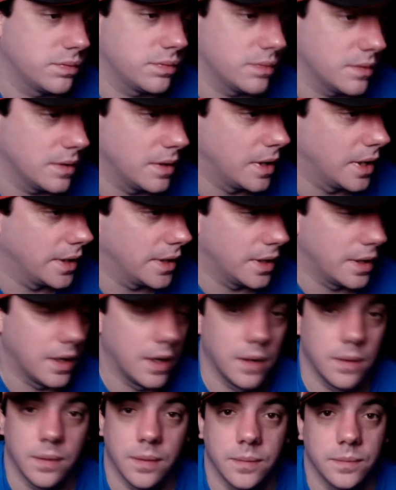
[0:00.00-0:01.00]
I don't
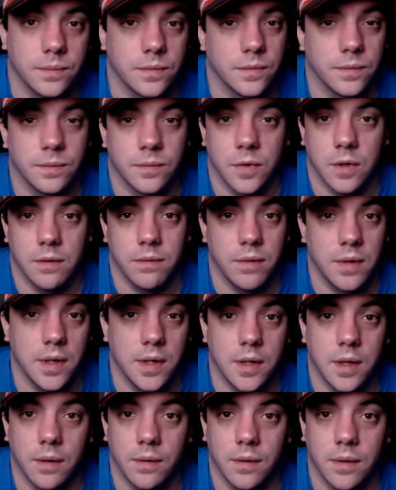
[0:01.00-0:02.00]
know. I really
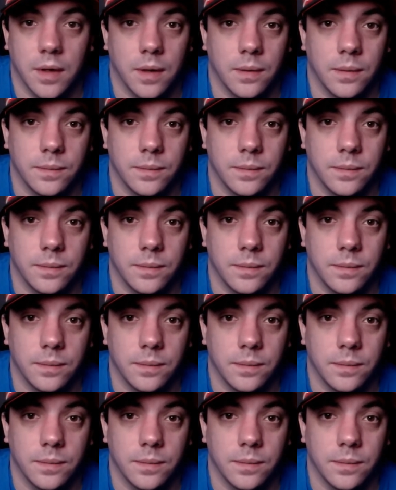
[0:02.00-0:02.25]
don't know.